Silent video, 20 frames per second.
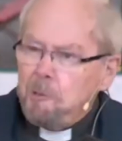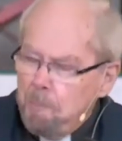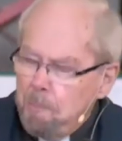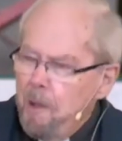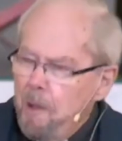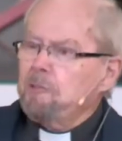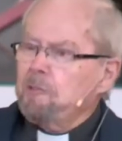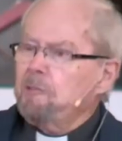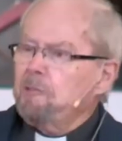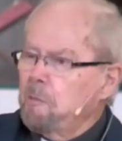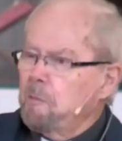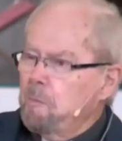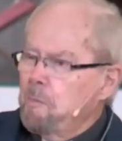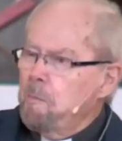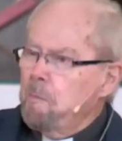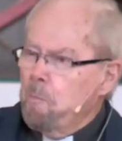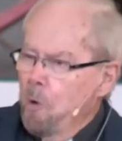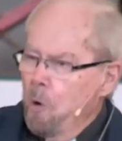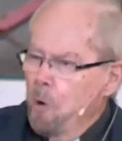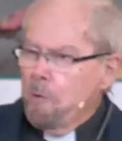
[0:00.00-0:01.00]
not
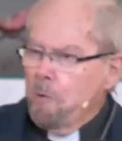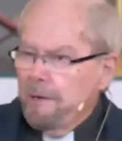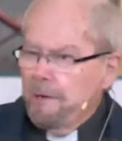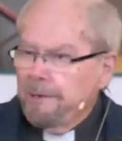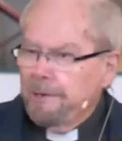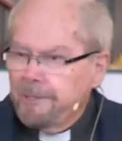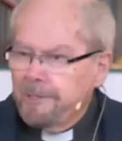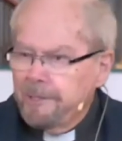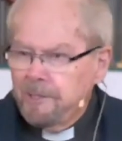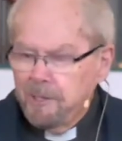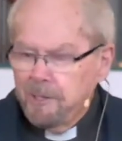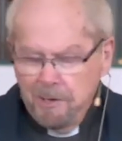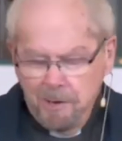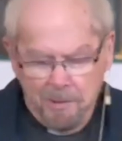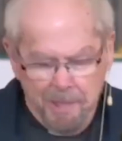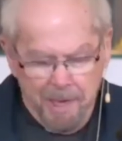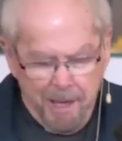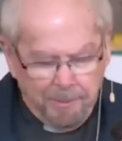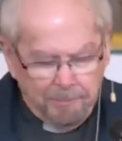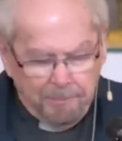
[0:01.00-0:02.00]
supposed to be boring.
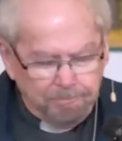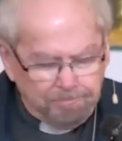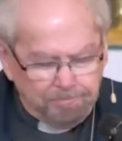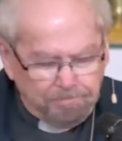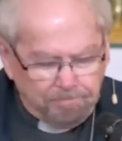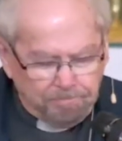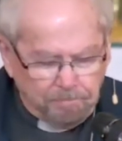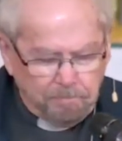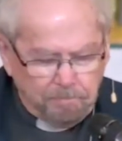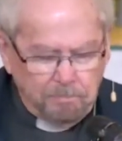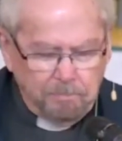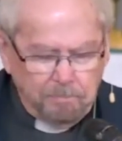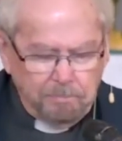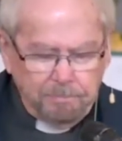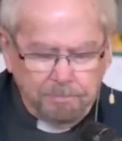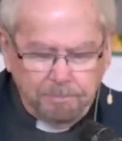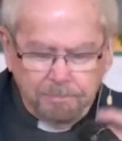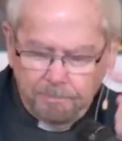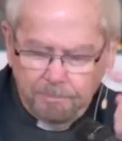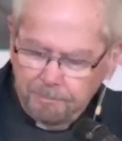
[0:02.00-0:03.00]
Did you know that?
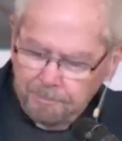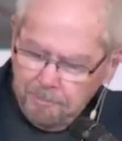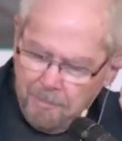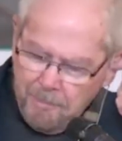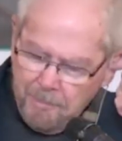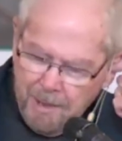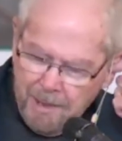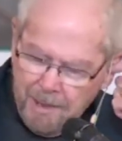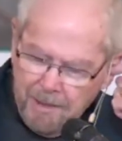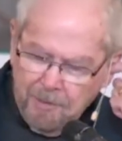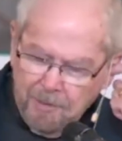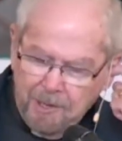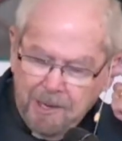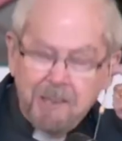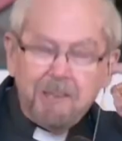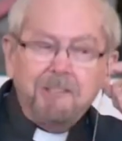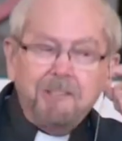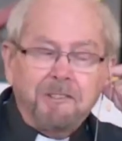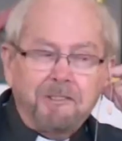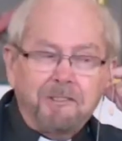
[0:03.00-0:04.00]

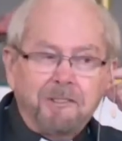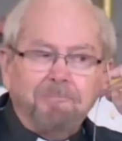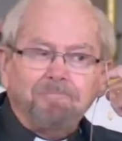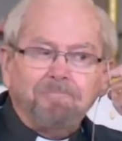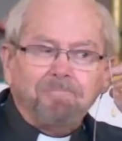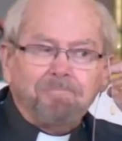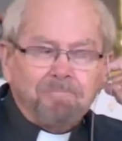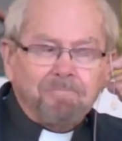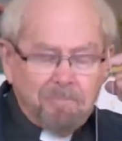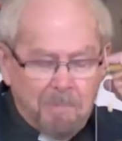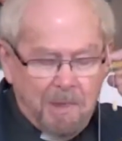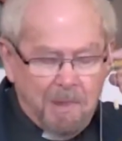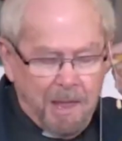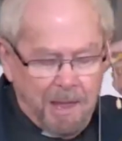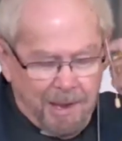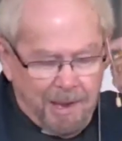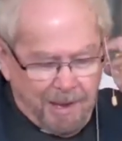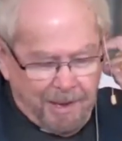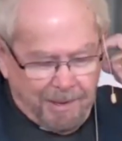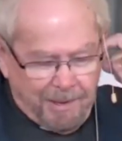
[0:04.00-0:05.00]
If it is,
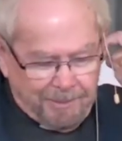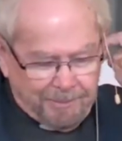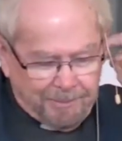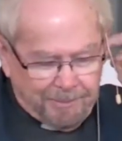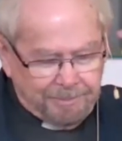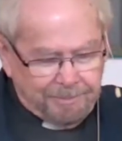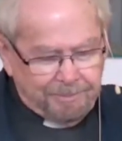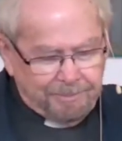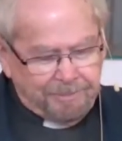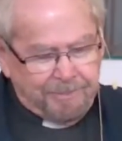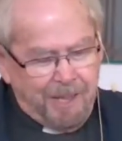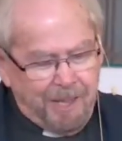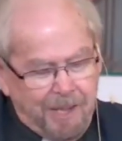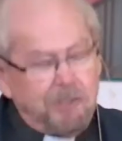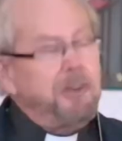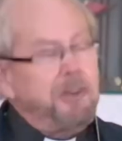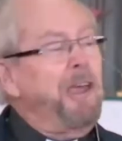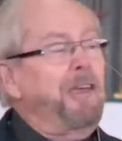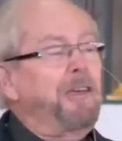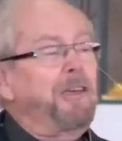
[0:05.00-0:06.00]

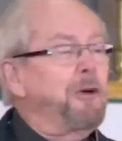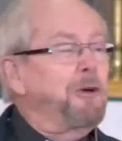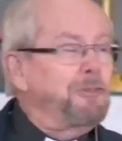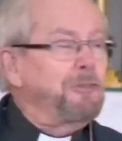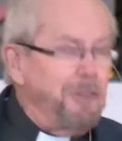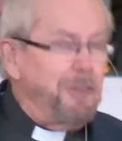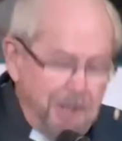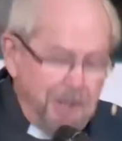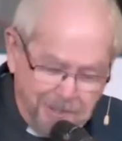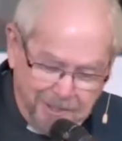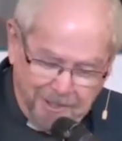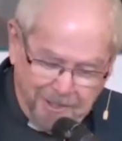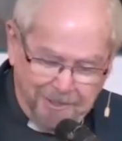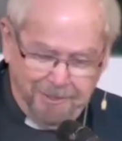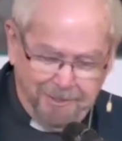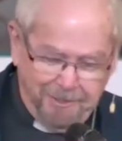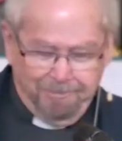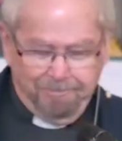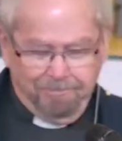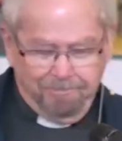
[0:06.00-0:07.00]
then check your
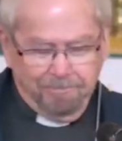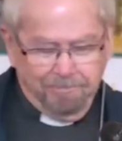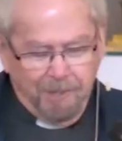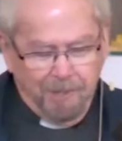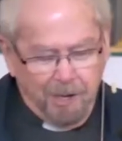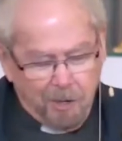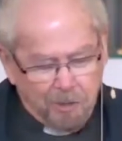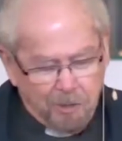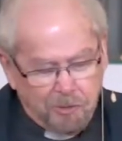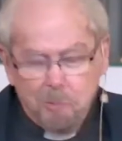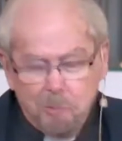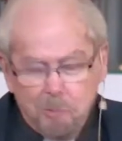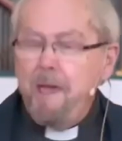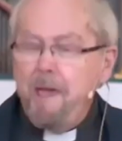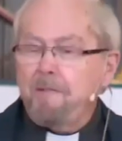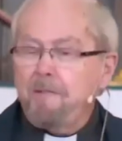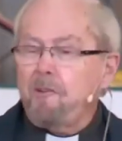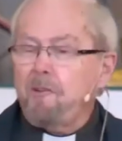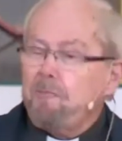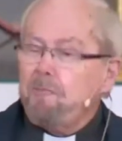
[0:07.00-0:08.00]
Jesus,
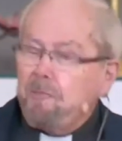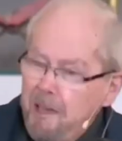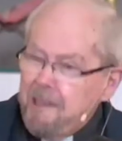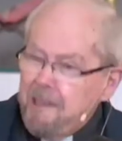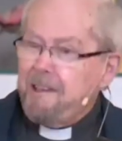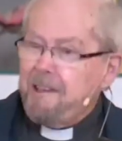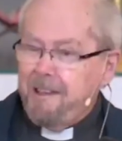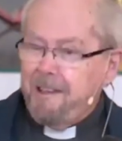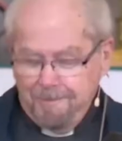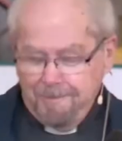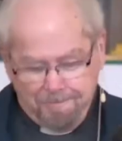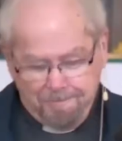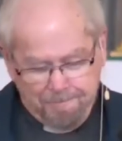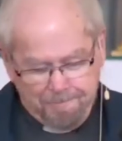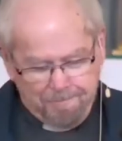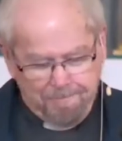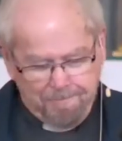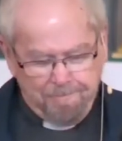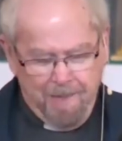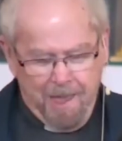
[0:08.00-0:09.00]
because you may have a fake.